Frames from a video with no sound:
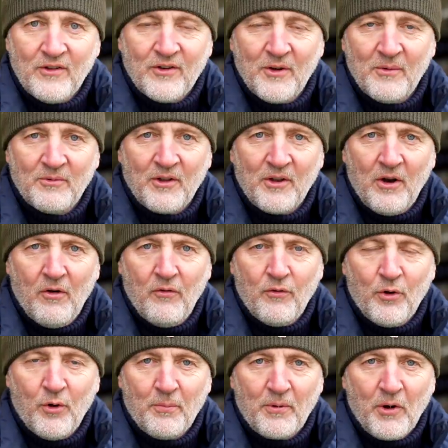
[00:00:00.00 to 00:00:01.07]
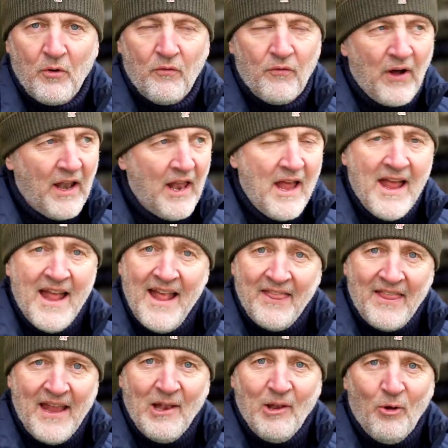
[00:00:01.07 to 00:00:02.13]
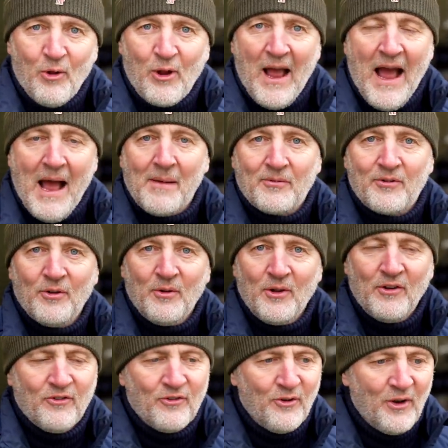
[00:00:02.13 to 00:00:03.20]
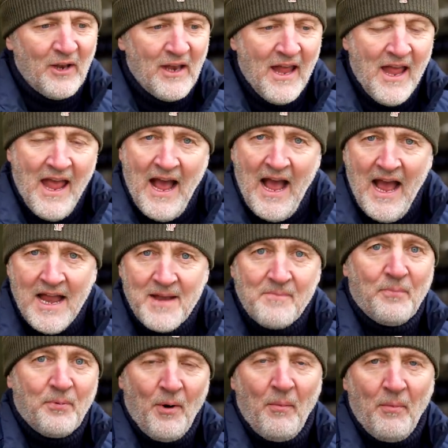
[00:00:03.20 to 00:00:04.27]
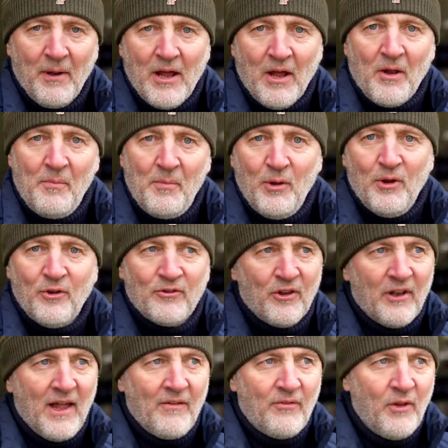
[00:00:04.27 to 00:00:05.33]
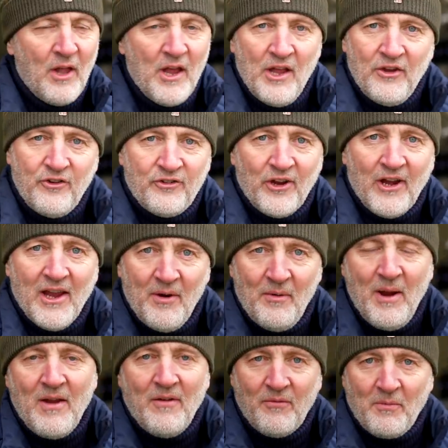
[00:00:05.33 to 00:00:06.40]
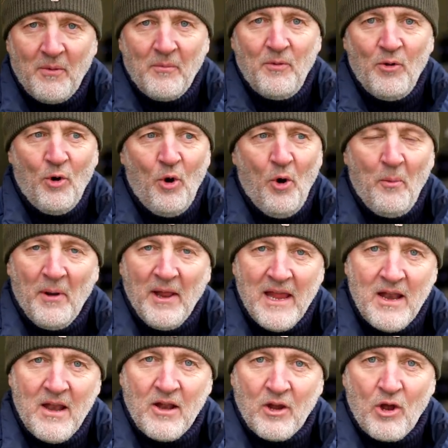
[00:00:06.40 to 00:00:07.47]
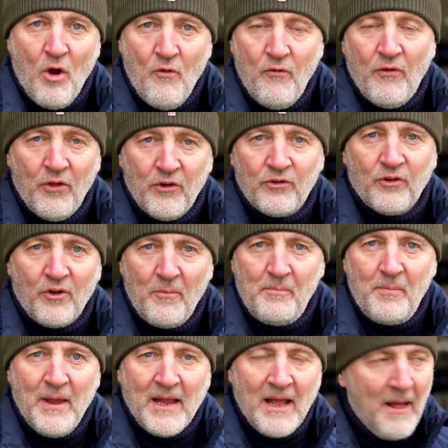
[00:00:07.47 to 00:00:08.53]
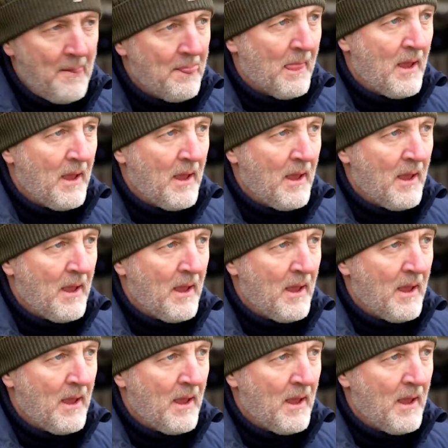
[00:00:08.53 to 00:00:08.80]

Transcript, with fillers: terms of their overall profile. They look absolutely stunning. I'd probably, on a personal level, shy away from them normally and go for the sort of bigger